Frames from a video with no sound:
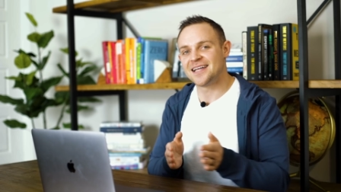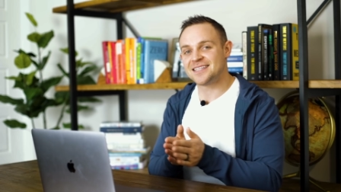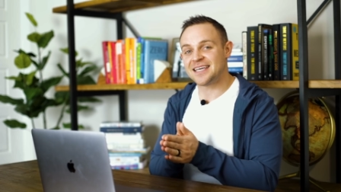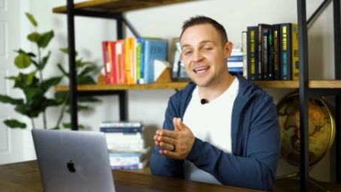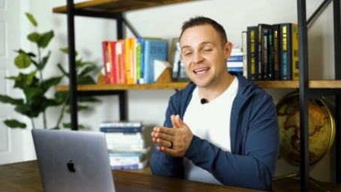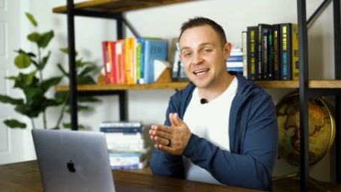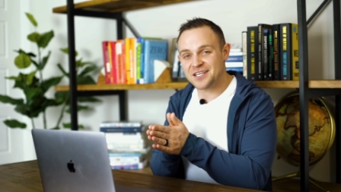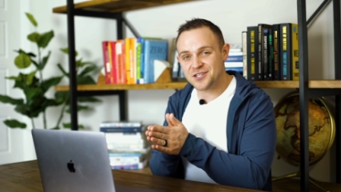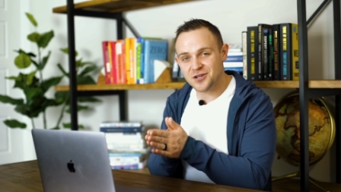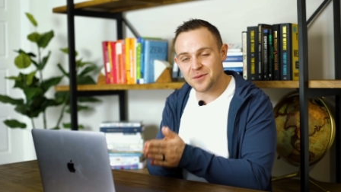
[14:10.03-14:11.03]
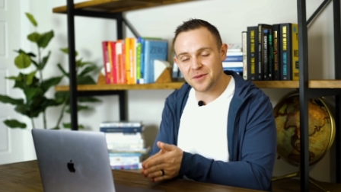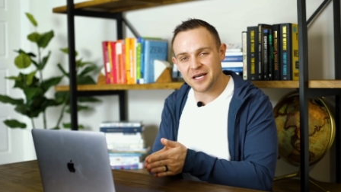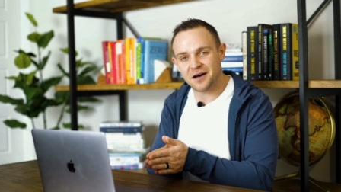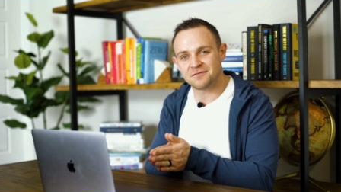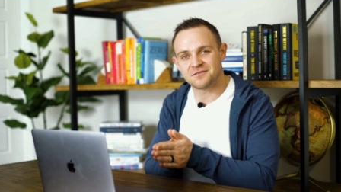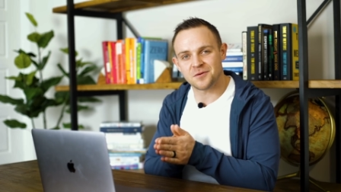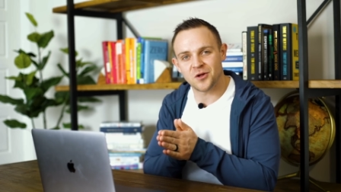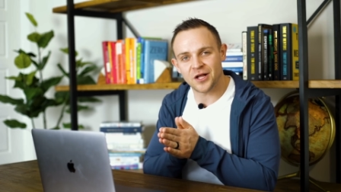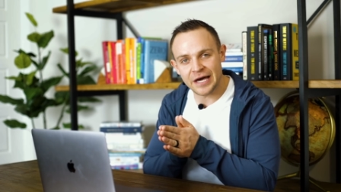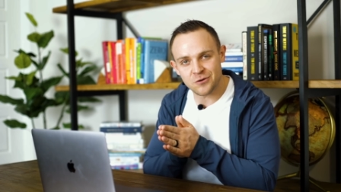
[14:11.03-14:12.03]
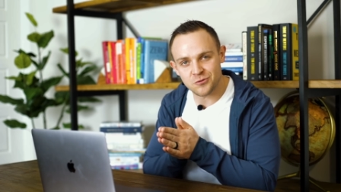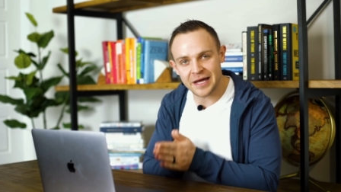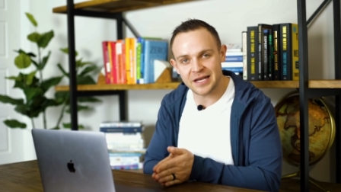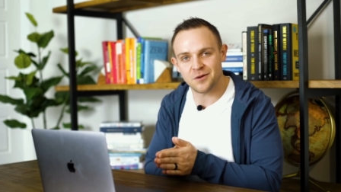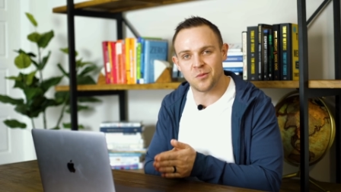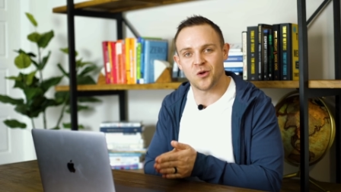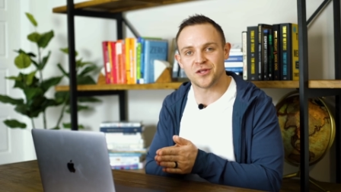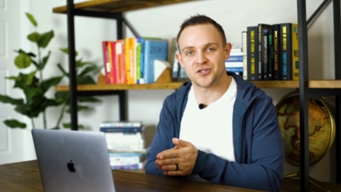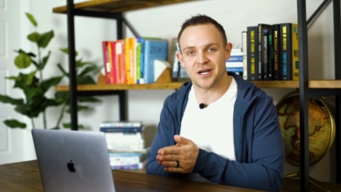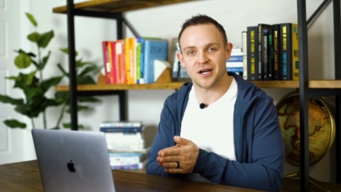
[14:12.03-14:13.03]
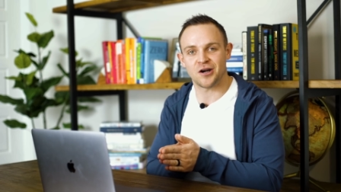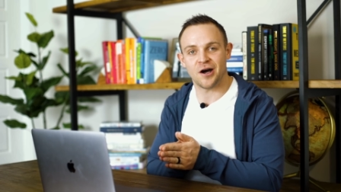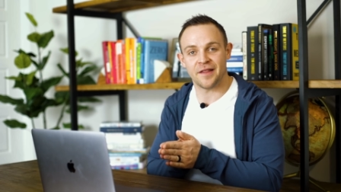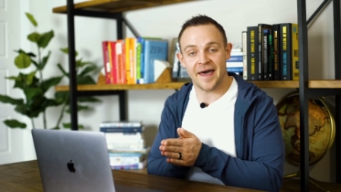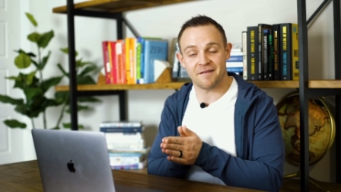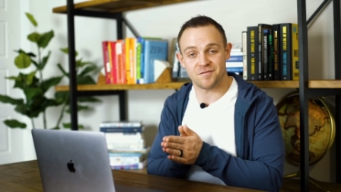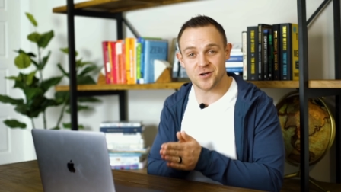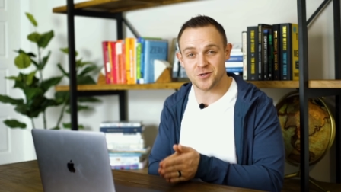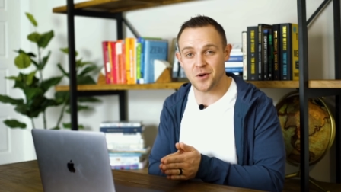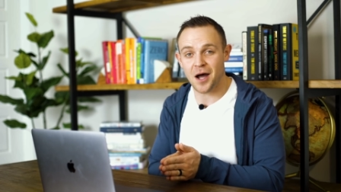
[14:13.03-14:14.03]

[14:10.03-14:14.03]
to getting extremely comfortable and ready to pull the trigger on that first